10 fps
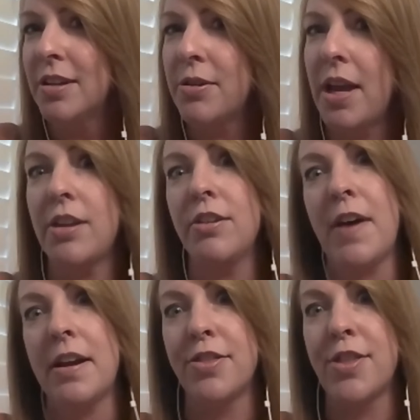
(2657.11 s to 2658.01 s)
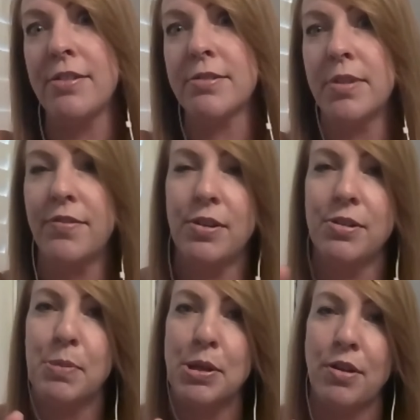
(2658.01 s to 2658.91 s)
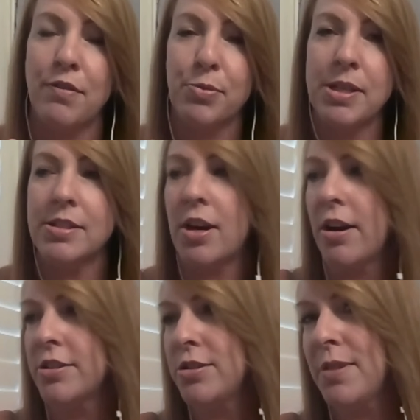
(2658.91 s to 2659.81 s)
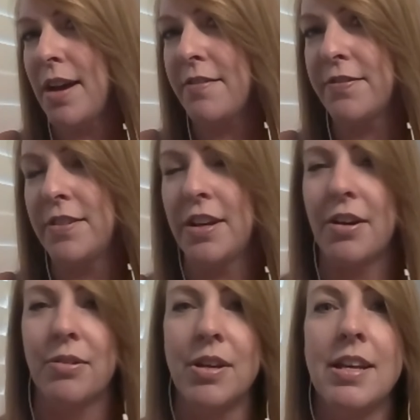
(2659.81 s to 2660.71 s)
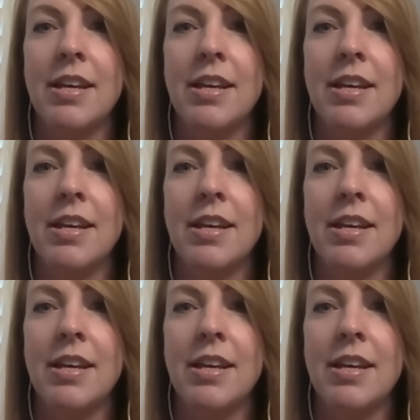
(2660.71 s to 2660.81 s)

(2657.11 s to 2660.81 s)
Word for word: Okay, you've had a thousand reviews, but you have three stars. You have you know,